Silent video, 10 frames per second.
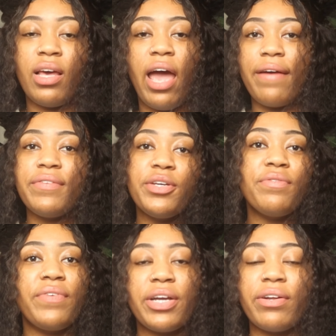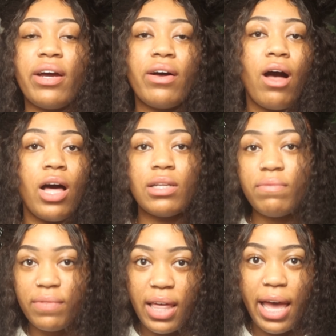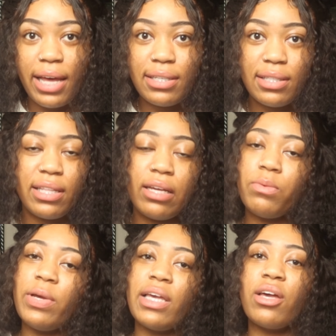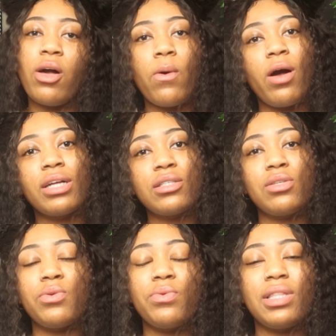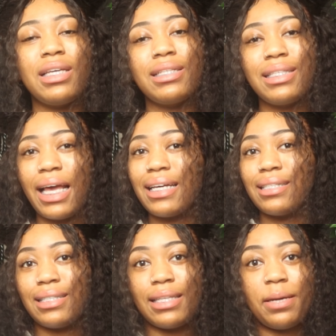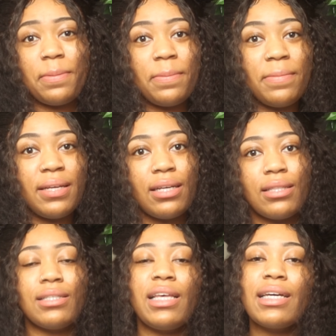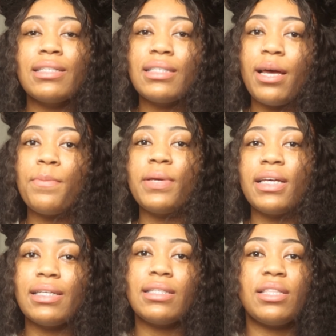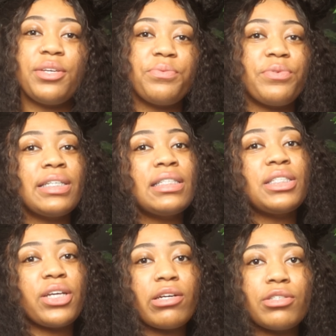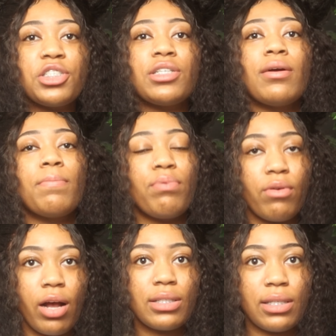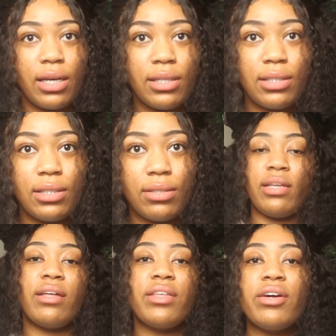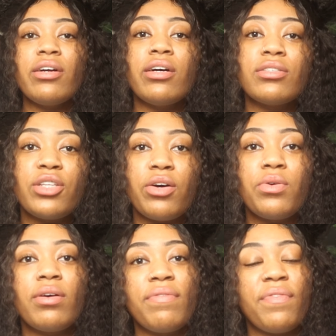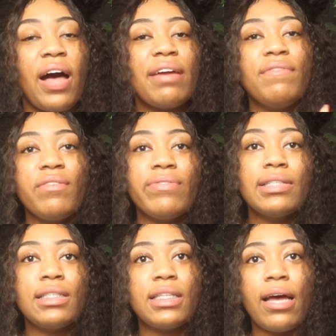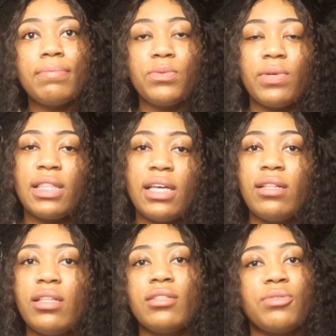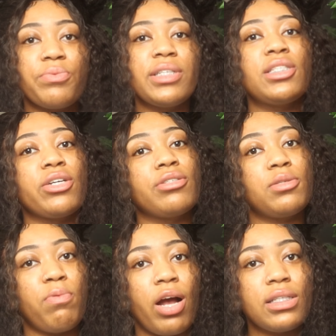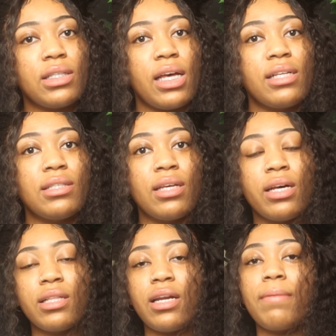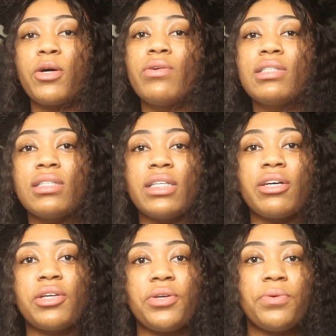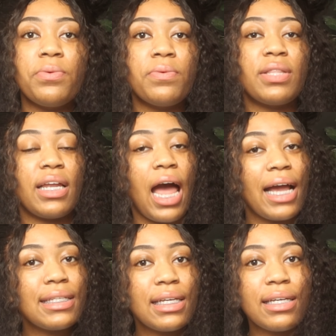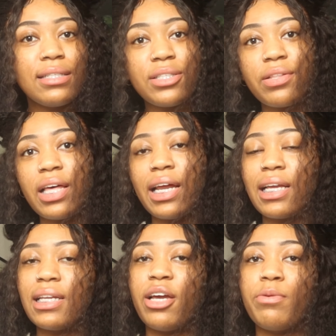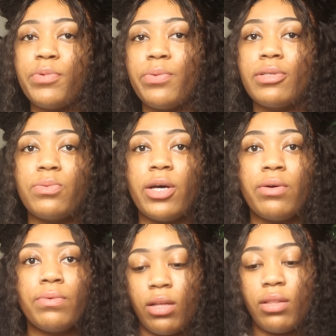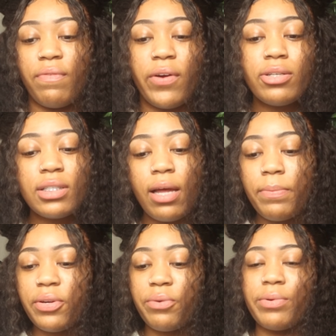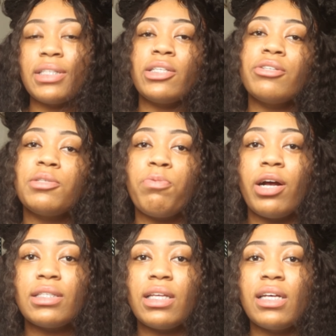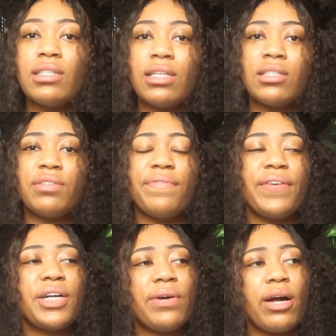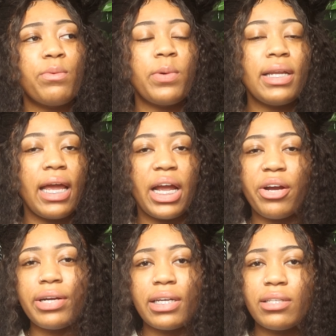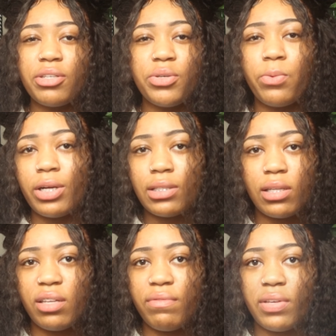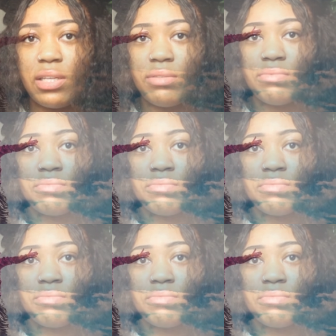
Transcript: After you figured out all of that, then we can go on to the second step. The second step is the research process. Now, there are a total of 5 different steps within this research process that I'm going to tell you that I did so that it can help you as well. The first step in the research process is to figure out what area do you want to live in.